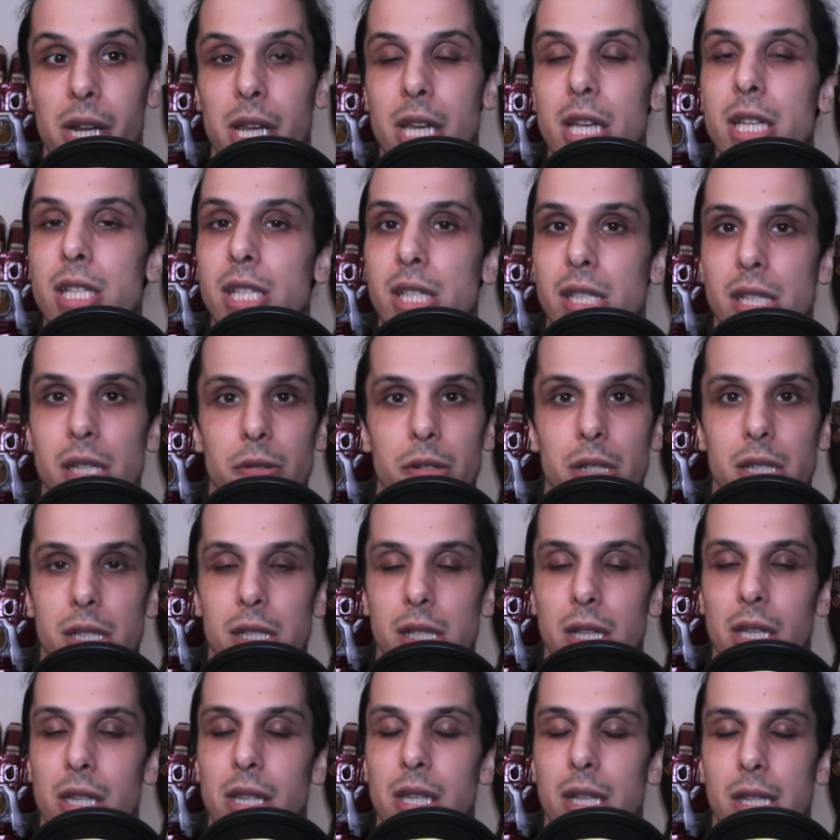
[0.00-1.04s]
he's
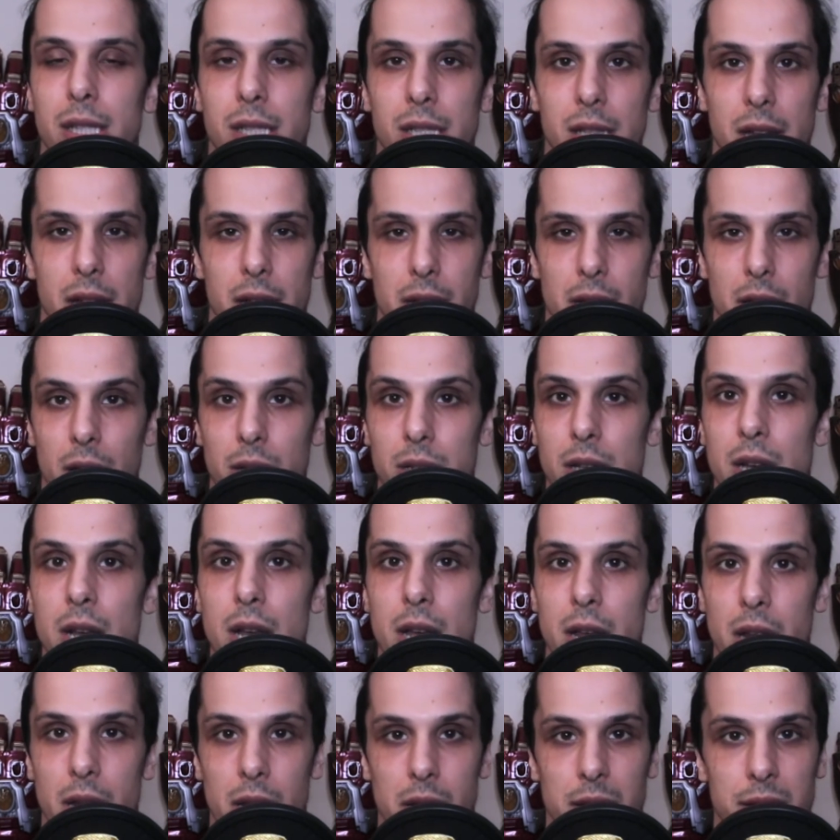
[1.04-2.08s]
seriously the standout
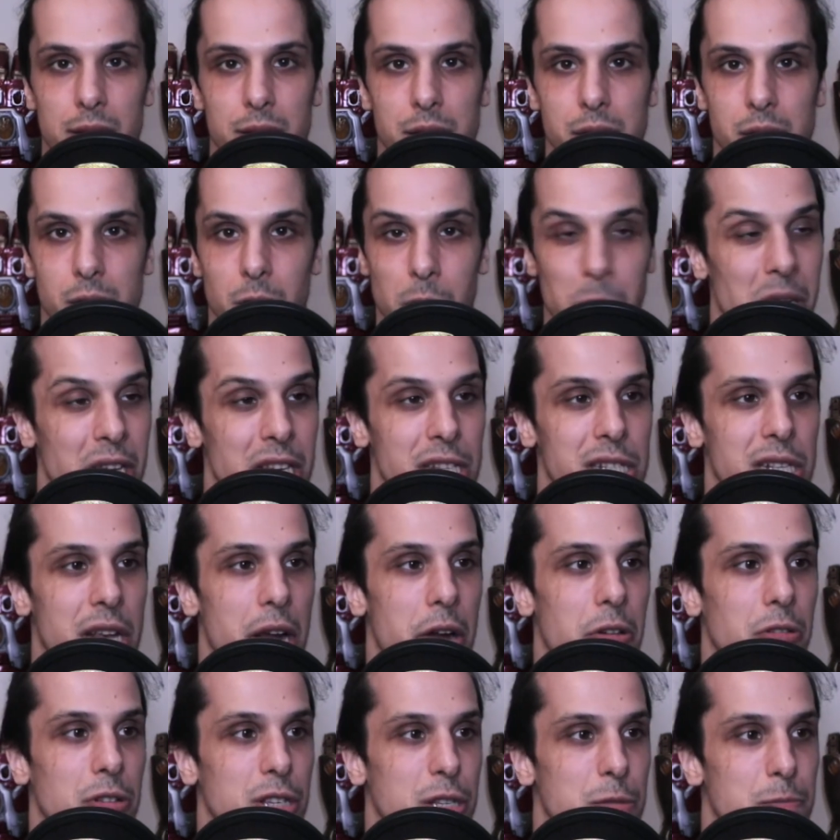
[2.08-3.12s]
in this film. He's
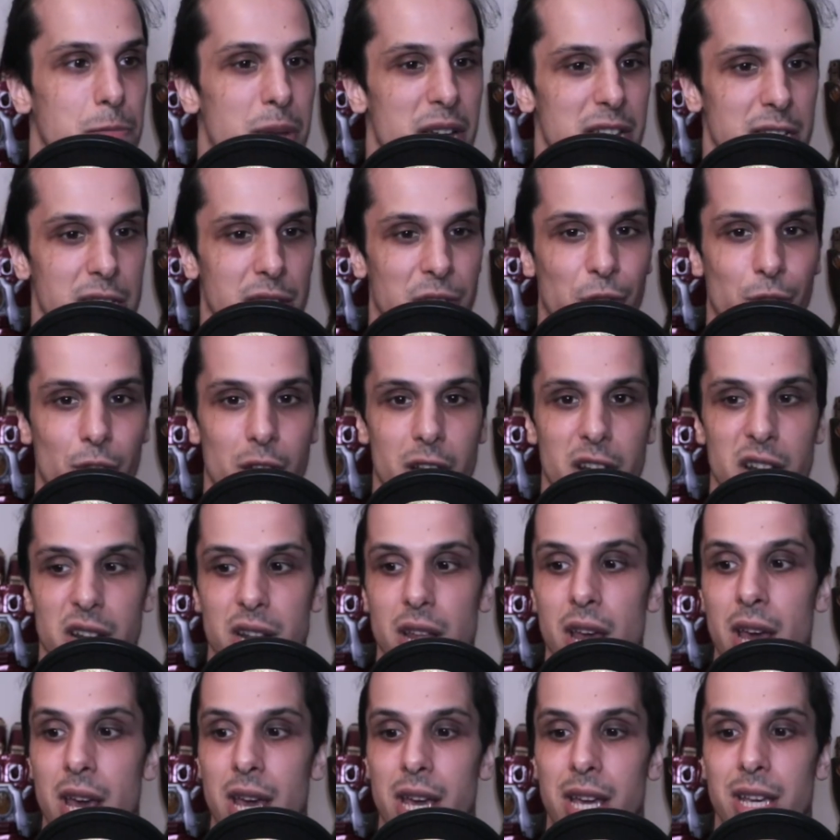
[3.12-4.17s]
Carol's best
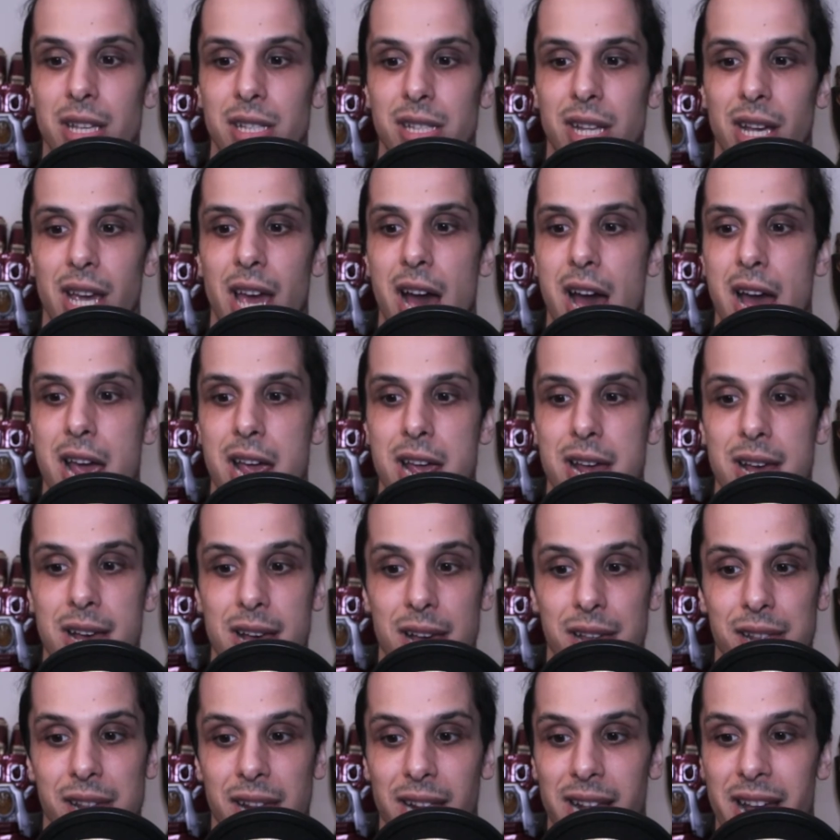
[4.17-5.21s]
friend. He's the guy
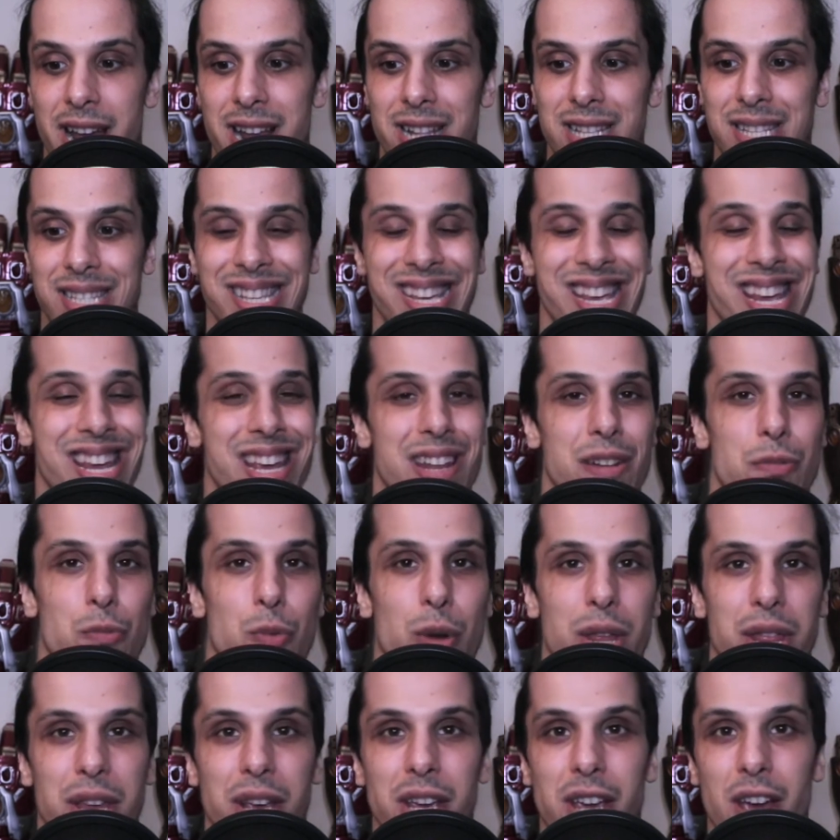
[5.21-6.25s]
that gets in
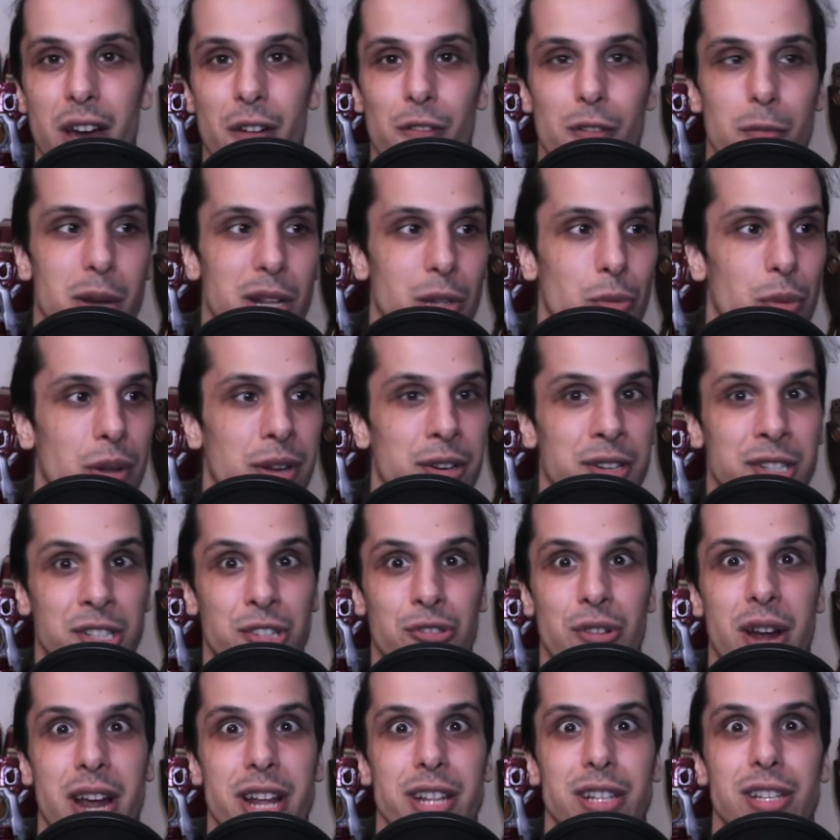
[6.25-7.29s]
with the government when they're
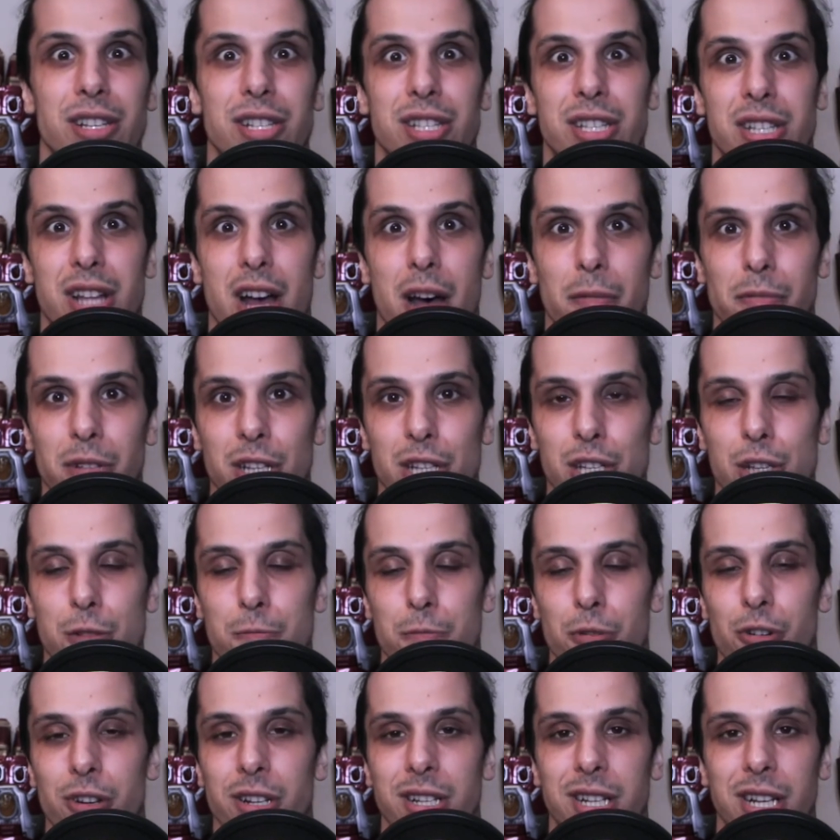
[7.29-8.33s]
trying to stop the
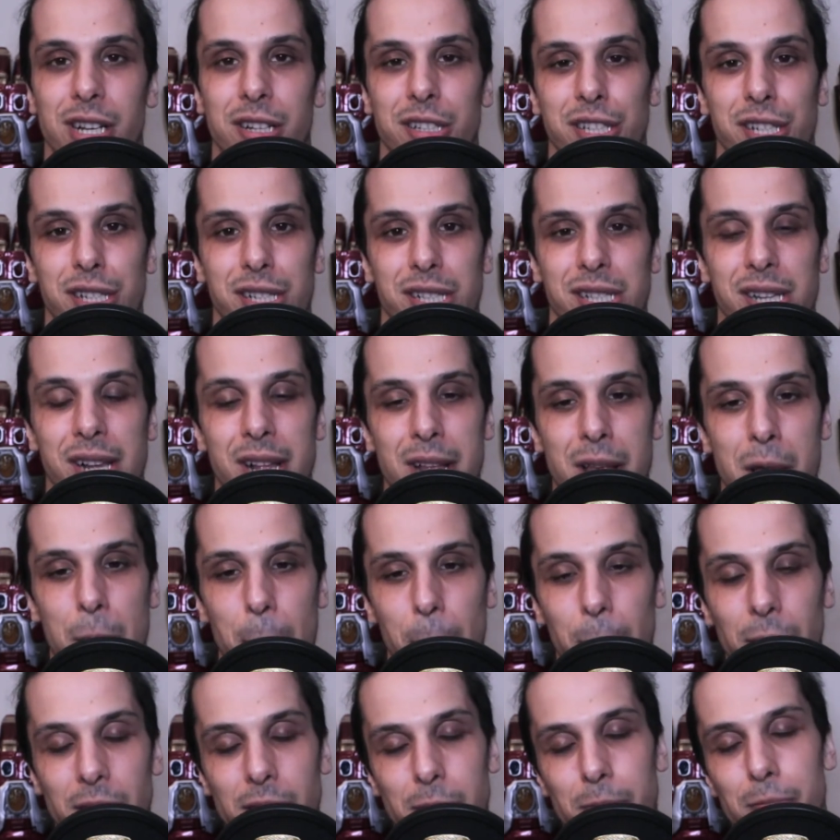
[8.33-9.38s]
superintelligence.
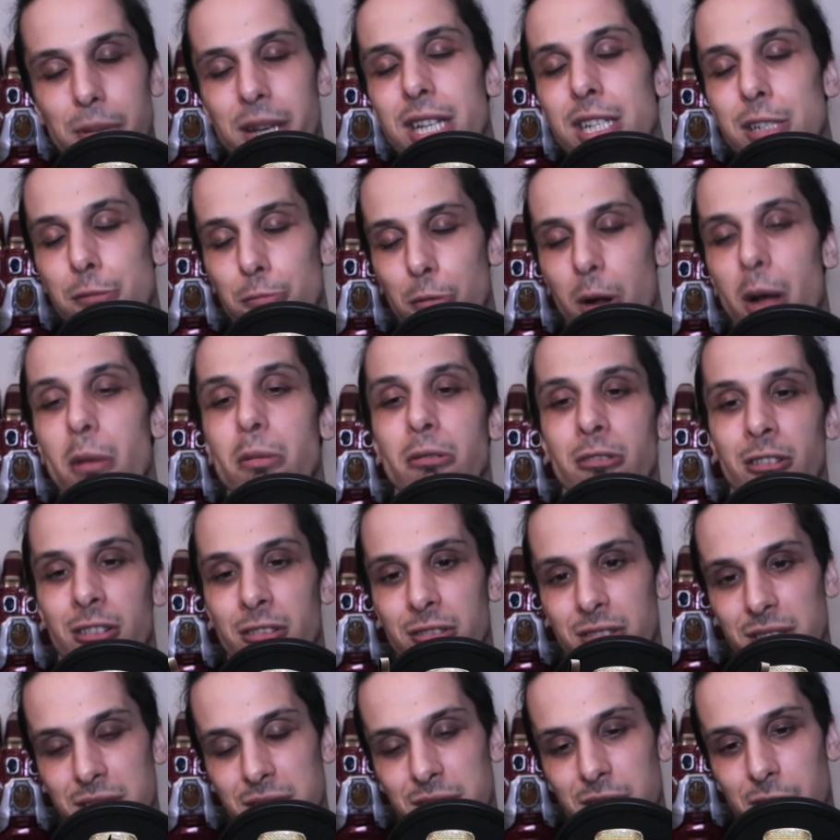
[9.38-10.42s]
But the biggest problem of
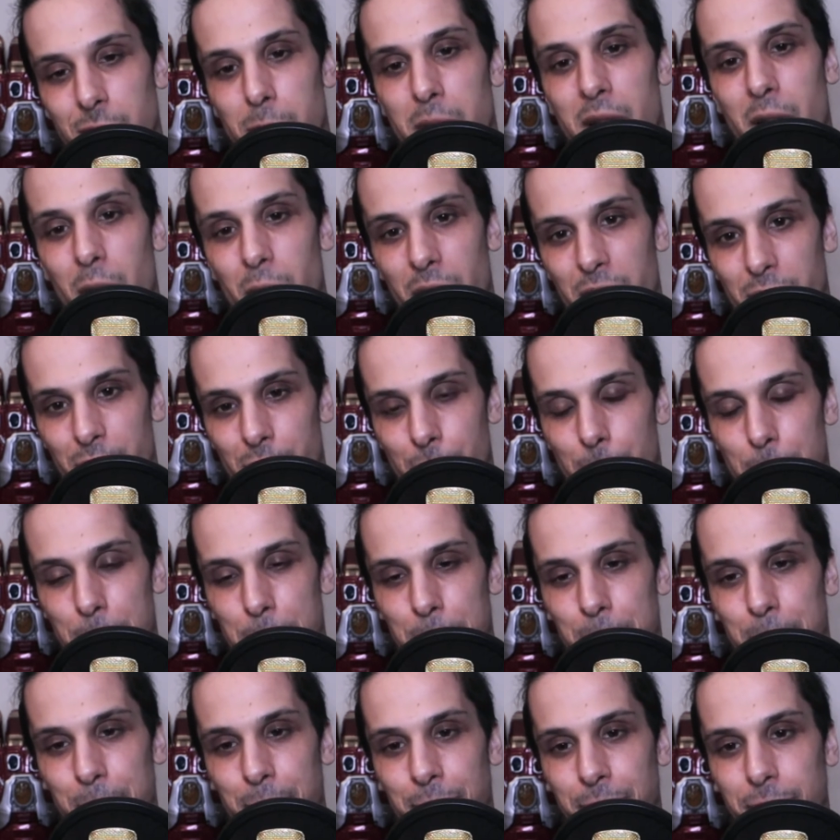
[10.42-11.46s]
this film, however,
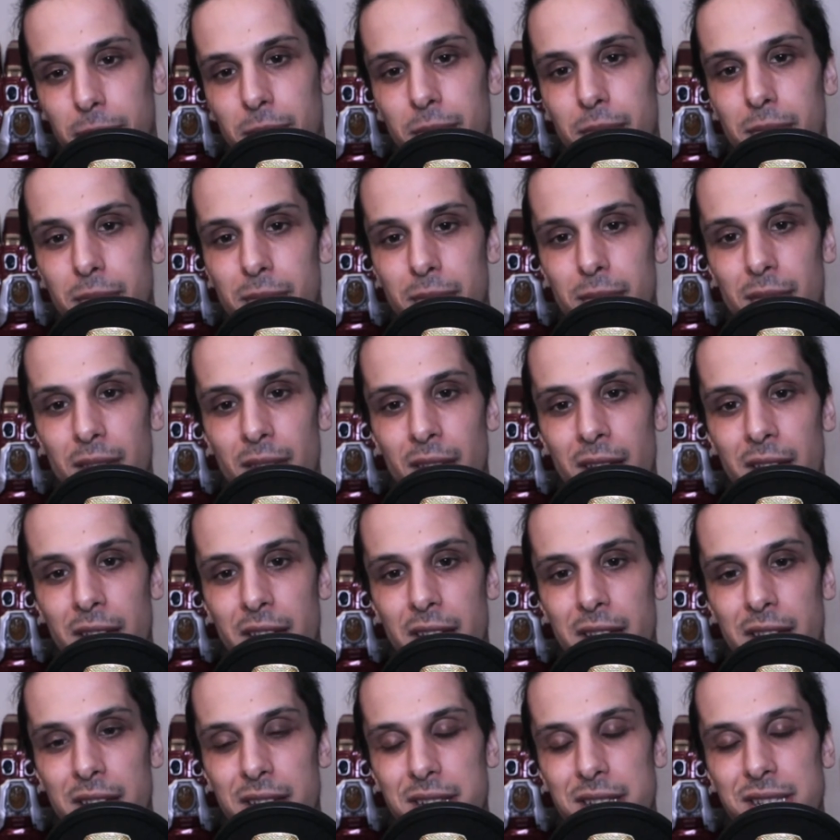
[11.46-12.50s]

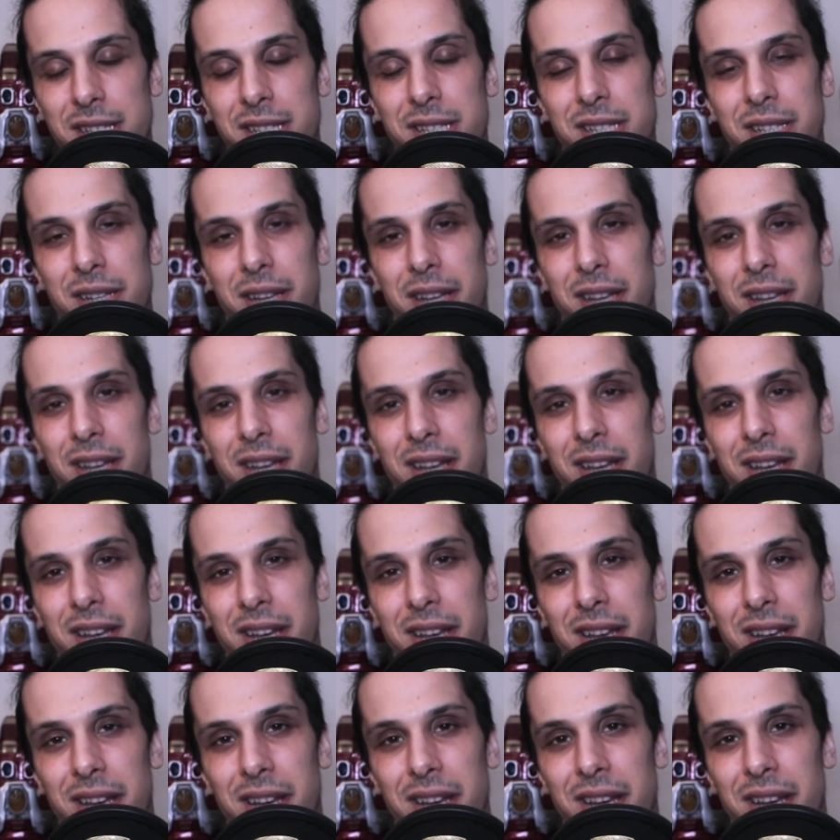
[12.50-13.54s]
is
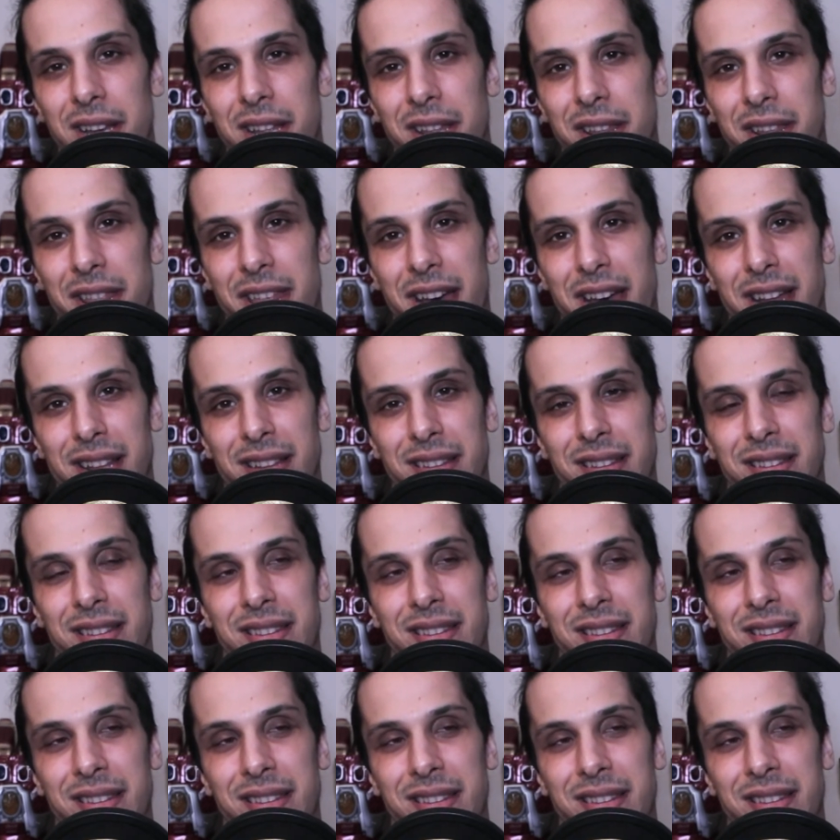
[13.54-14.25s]
that